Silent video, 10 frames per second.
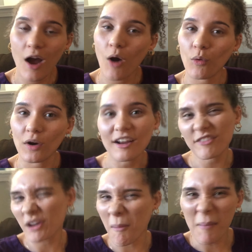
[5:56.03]
or if you
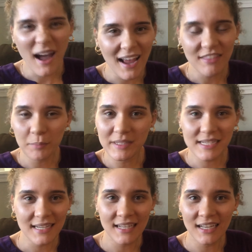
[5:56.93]
don't mind the
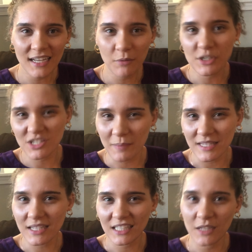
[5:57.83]
patina, which is
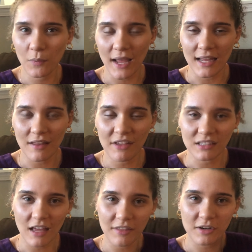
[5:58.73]
basically when the
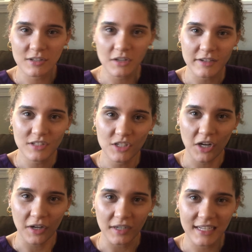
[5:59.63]
leather starts to
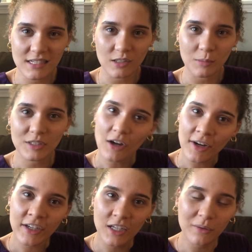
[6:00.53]
turn, it gets a little bit
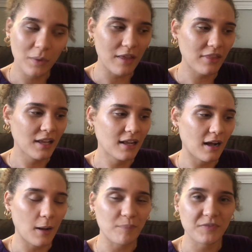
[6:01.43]
darker with
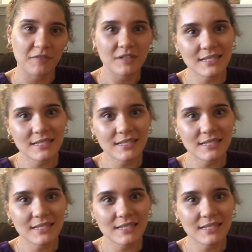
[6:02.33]
different